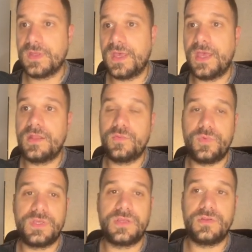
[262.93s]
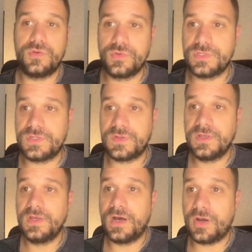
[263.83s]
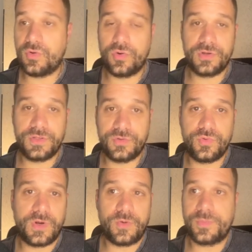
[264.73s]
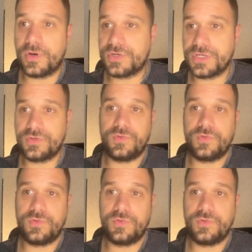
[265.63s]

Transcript: and we can use it according to our project,